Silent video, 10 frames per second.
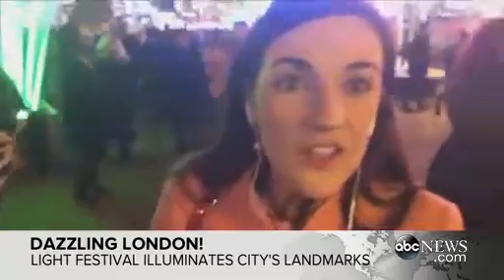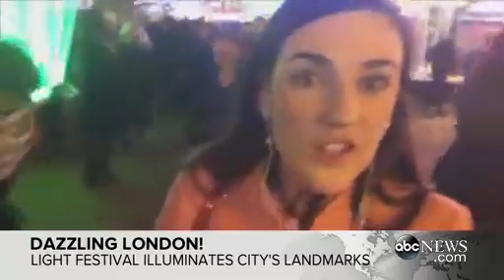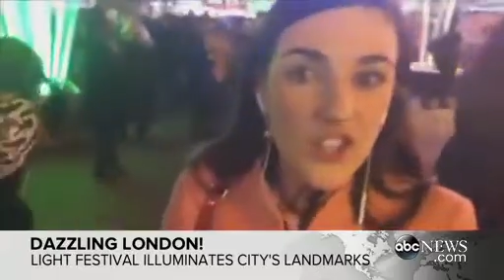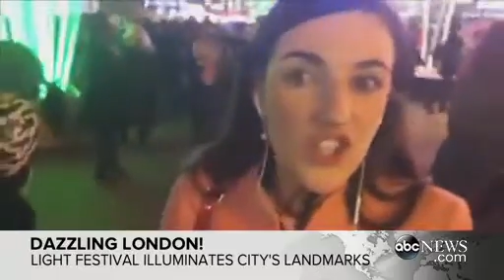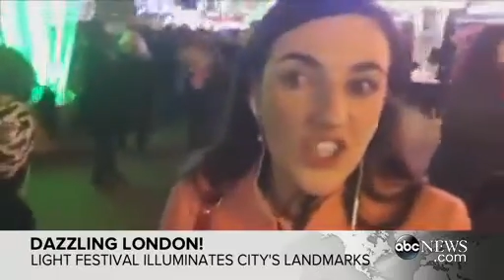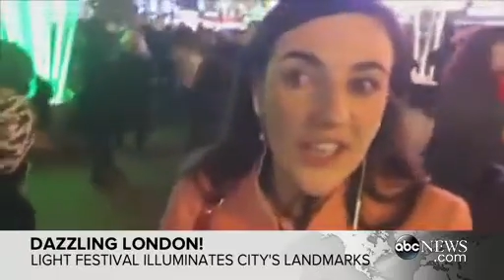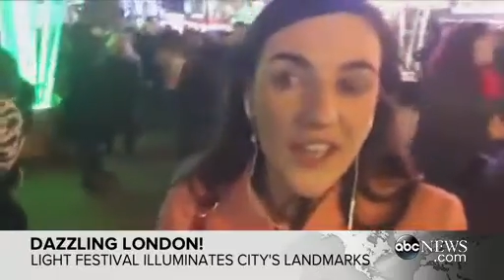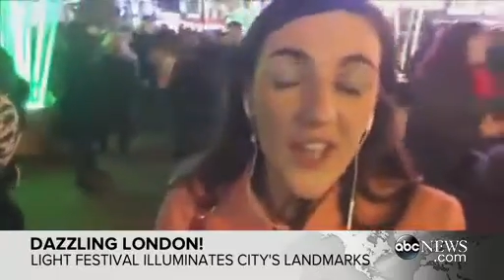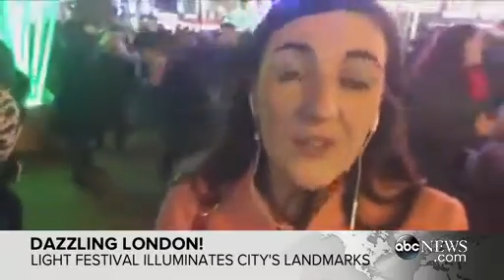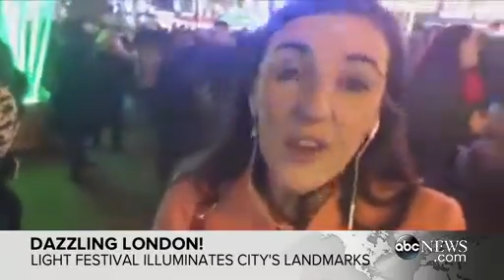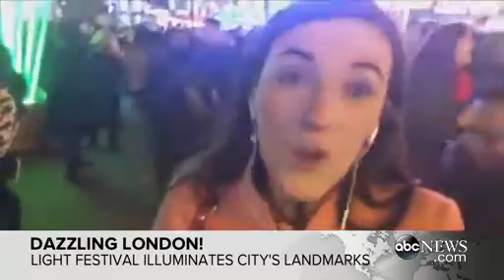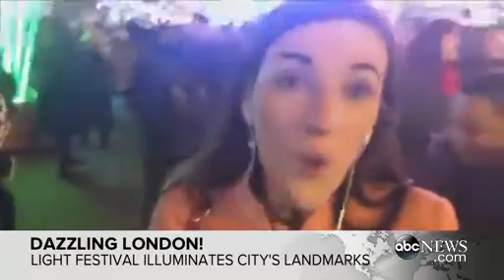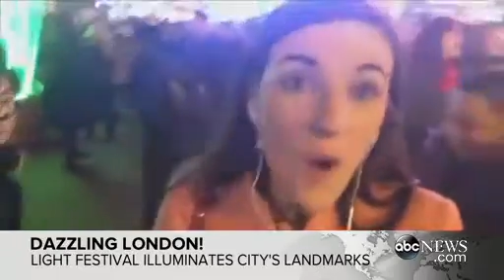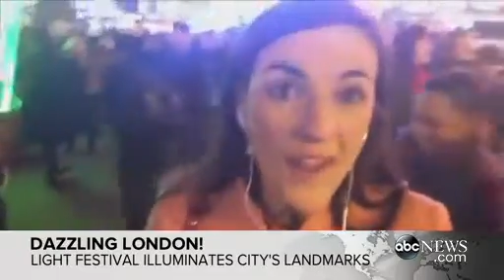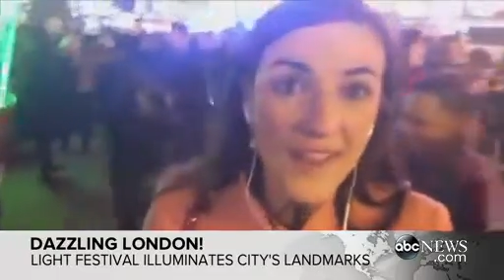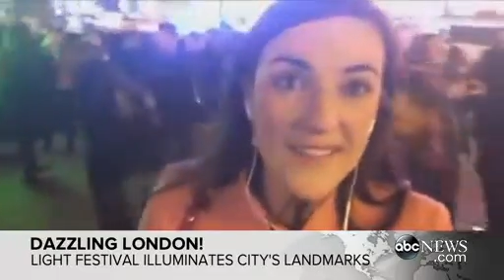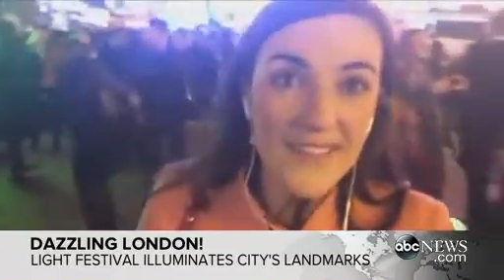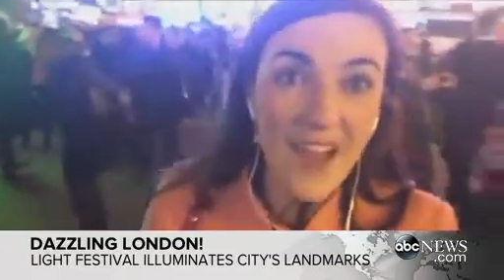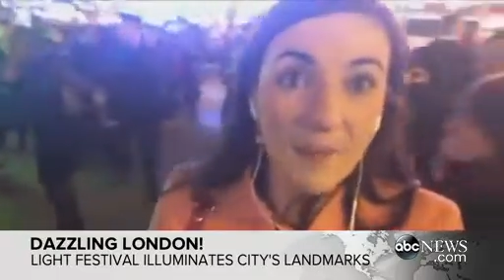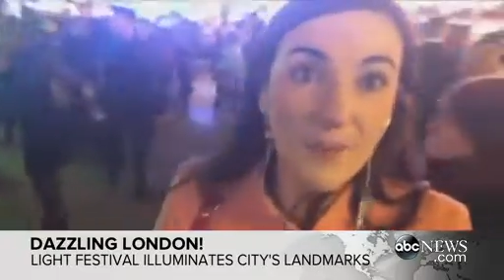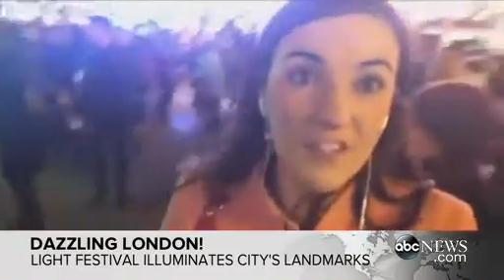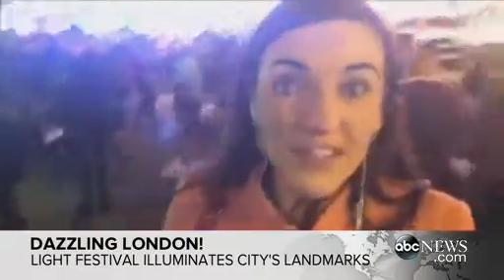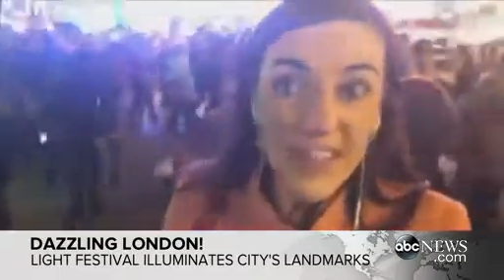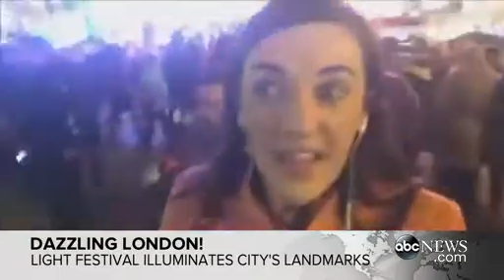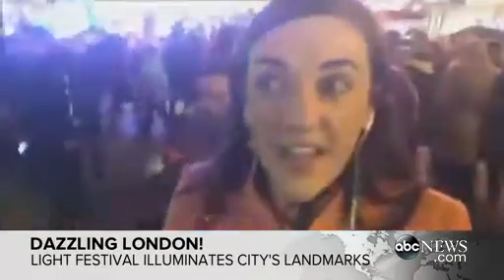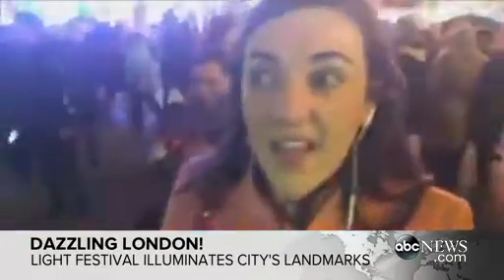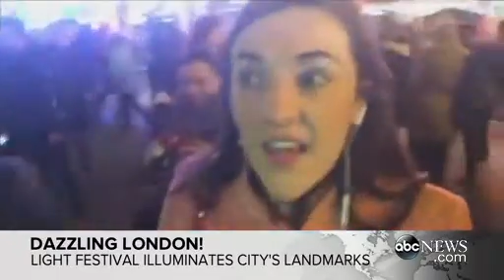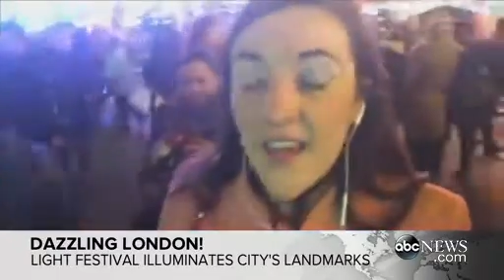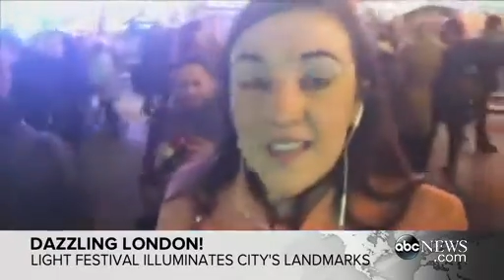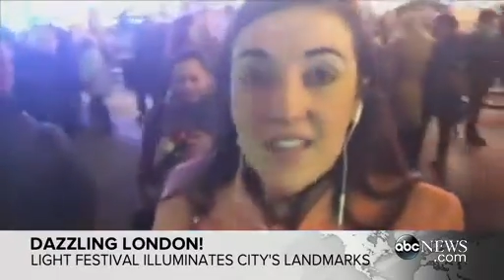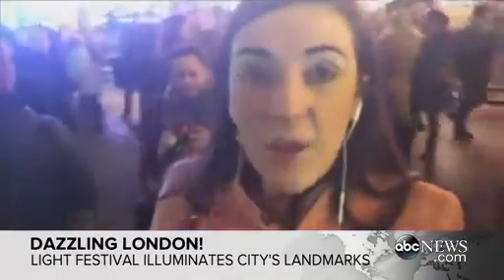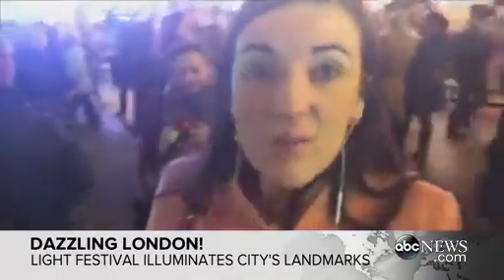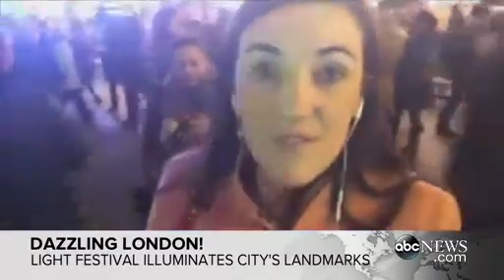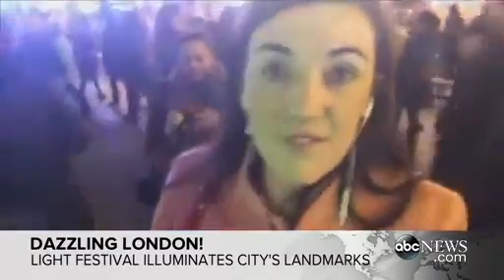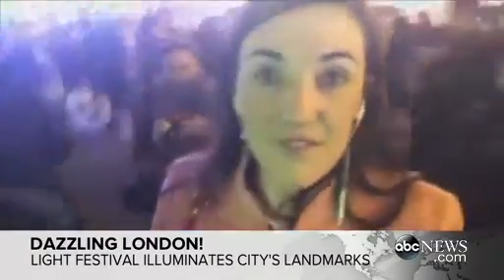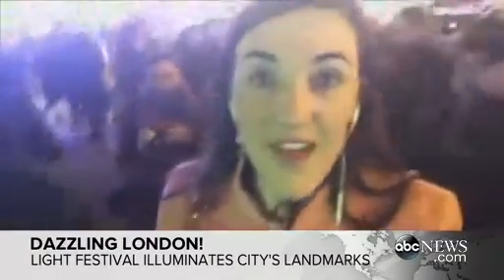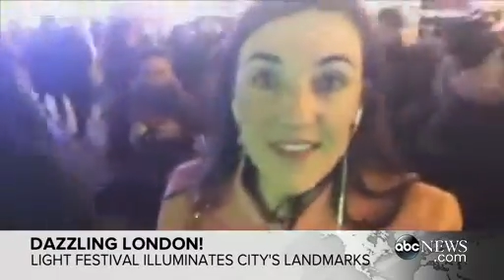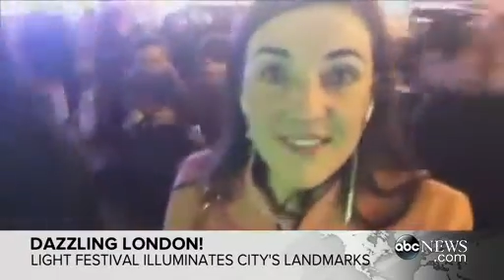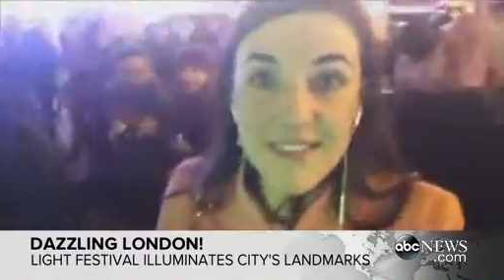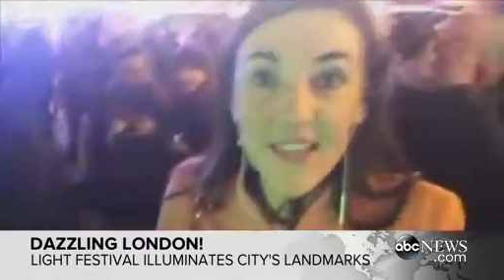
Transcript: is usually a very quiet time of the year in terms of events.